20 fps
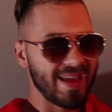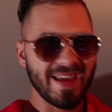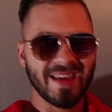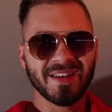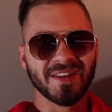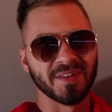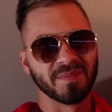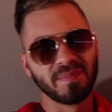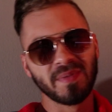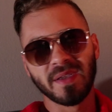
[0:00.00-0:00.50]

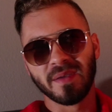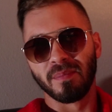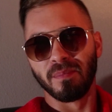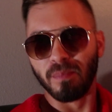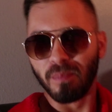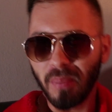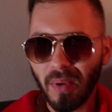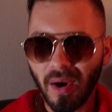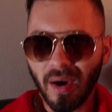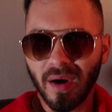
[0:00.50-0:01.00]
and just be a
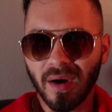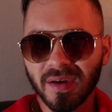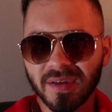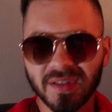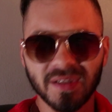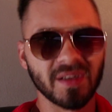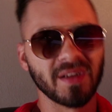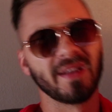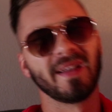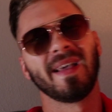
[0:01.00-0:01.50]

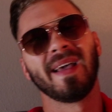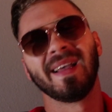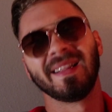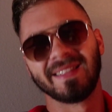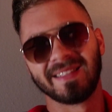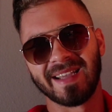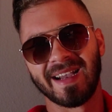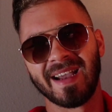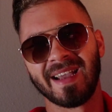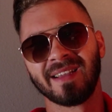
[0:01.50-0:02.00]
boss
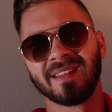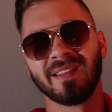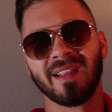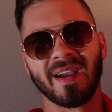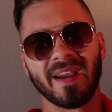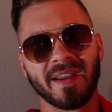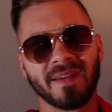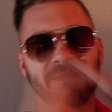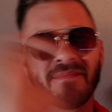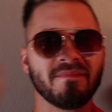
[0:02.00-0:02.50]
at Dying
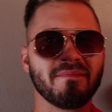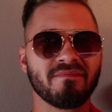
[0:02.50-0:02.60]
Light.